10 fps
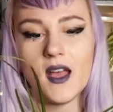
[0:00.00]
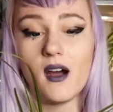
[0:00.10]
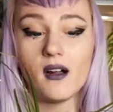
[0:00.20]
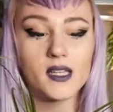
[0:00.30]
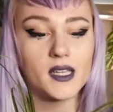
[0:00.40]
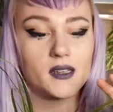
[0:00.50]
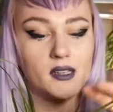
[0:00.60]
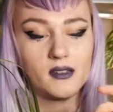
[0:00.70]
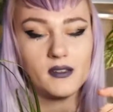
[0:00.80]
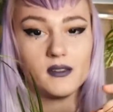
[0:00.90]
All I can
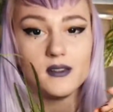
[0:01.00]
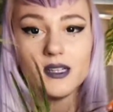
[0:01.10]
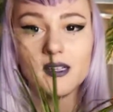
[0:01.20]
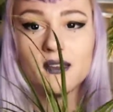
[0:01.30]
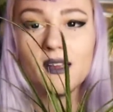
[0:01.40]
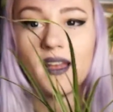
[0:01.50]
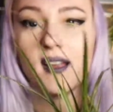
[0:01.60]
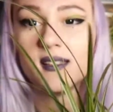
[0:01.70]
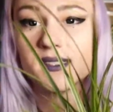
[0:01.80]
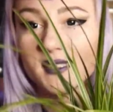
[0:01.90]
tell you, it
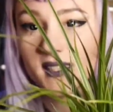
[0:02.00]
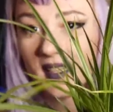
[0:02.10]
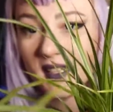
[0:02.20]
has